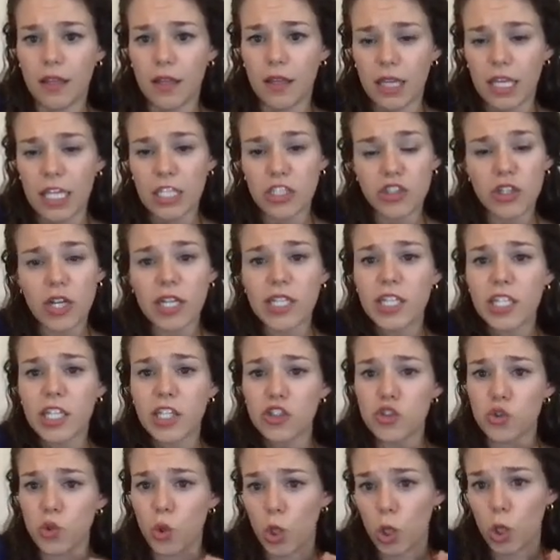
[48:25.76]
He's trying to
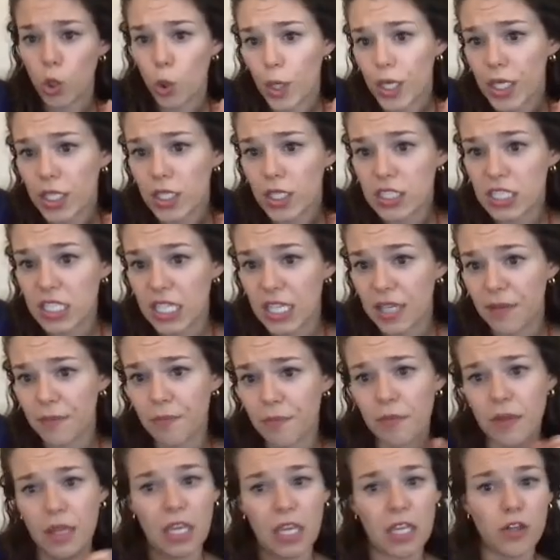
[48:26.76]
control
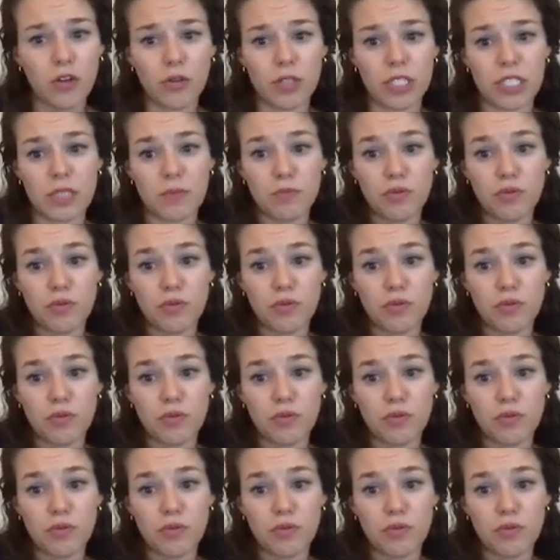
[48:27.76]
loyalty, increase